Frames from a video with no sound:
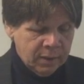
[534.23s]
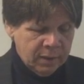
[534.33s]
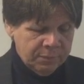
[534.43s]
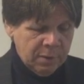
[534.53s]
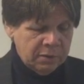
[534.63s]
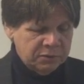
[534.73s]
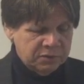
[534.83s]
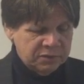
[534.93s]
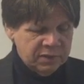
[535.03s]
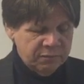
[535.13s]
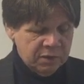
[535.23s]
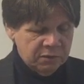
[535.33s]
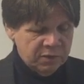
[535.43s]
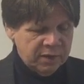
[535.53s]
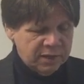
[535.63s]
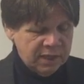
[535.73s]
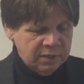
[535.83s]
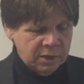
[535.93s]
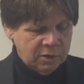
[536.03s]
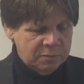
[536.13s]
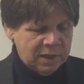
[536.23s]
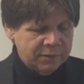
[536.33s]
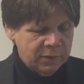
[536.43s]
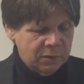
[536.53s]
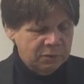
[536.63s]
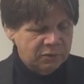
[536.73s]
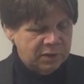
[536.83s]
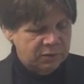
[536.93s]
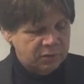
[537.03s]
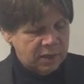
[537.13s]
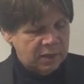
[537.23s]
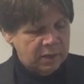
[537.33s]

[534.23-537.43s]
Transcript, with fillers: And Moses in verse 18, talking back the Lord, says,